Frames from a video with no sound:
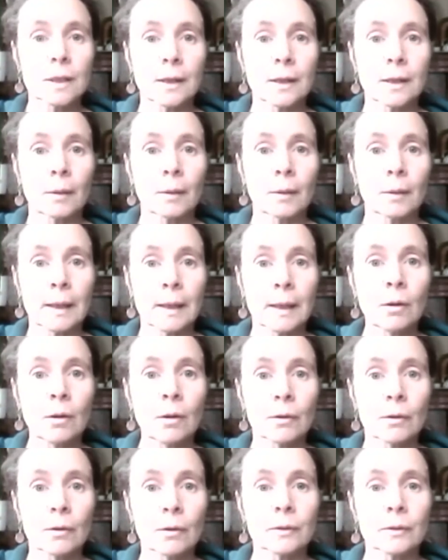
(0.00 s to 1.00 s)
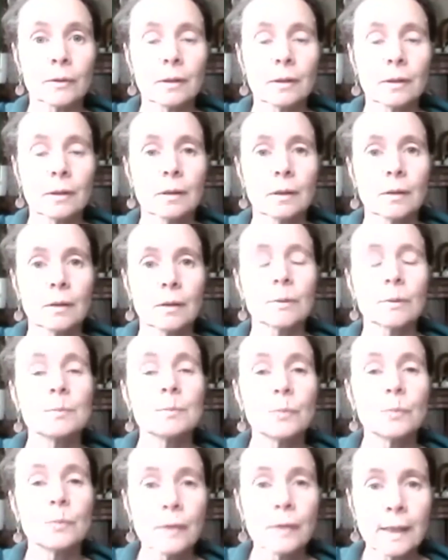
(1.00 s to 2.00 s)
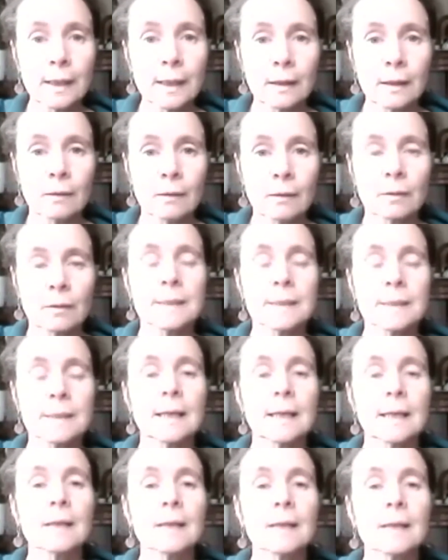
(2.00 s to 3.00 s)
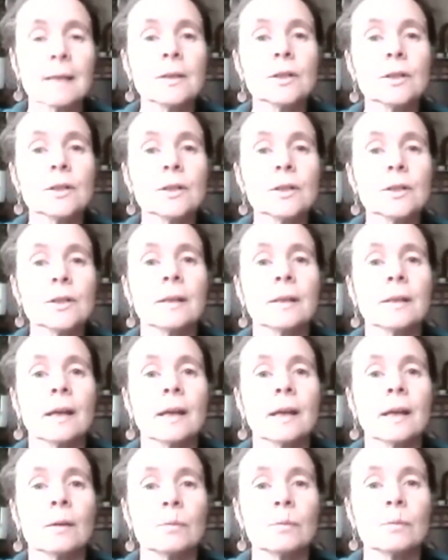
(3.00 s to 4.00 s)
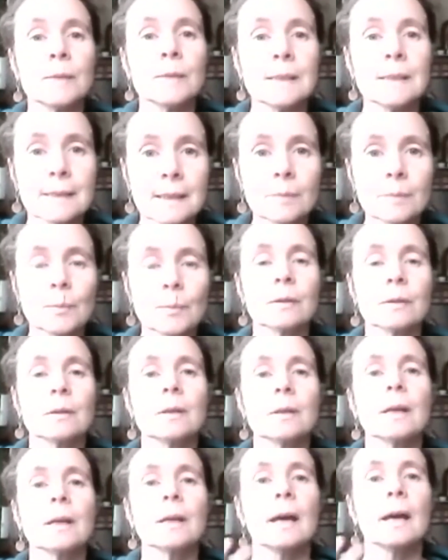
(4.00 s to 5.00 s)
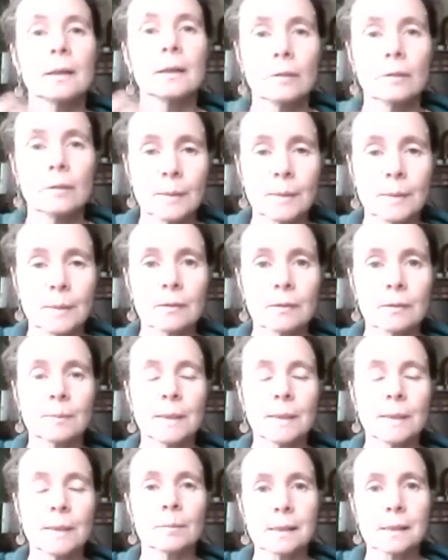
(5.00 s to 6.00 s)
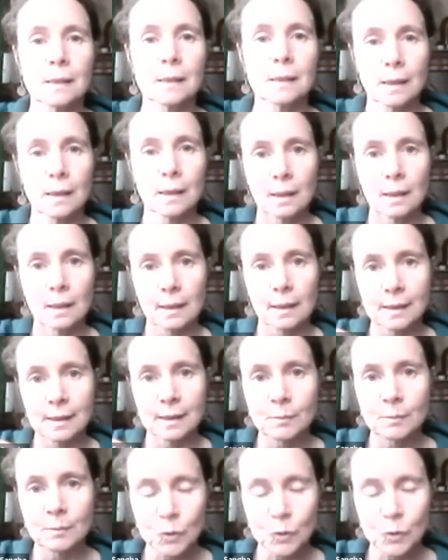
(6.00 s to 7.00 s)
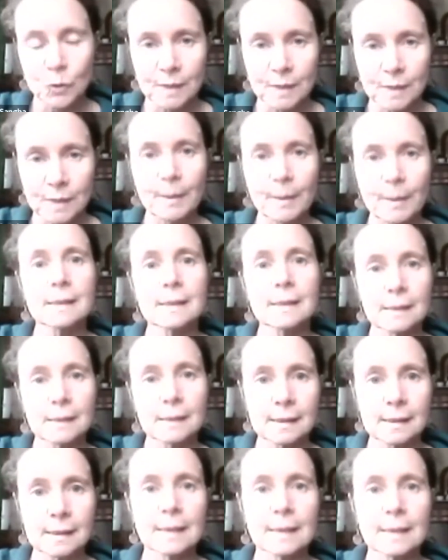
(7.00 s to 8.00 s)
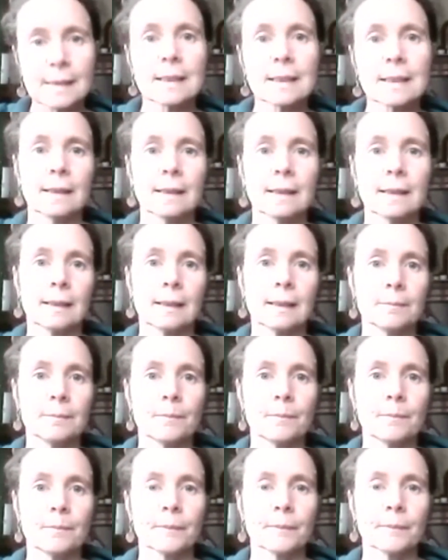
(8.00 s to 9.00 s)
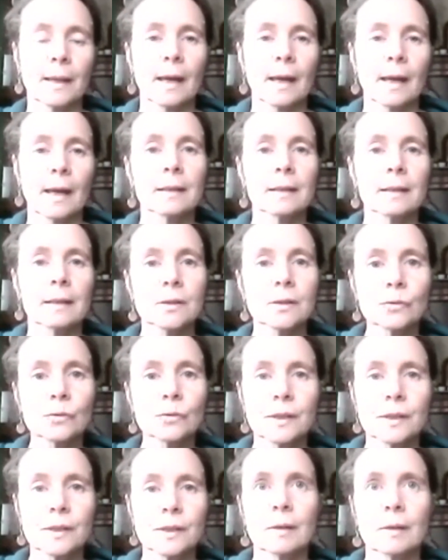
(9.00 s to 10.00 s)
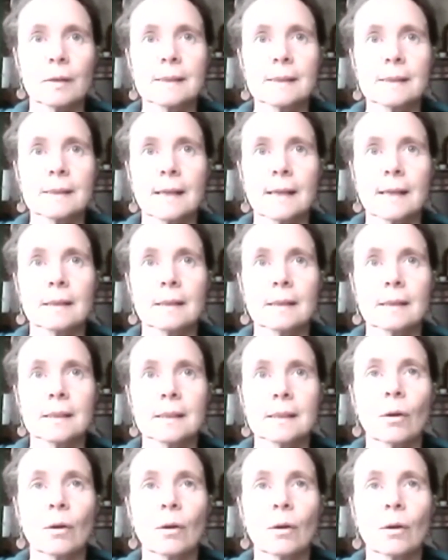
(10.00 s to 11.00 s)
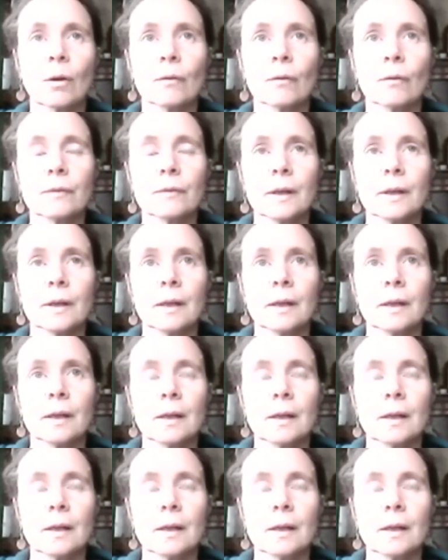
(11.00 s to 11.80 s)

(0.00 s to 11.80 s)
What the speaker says: going on, we bring our attention there, we deepen, and our experience there's more space to see clearly. And there's also a sense of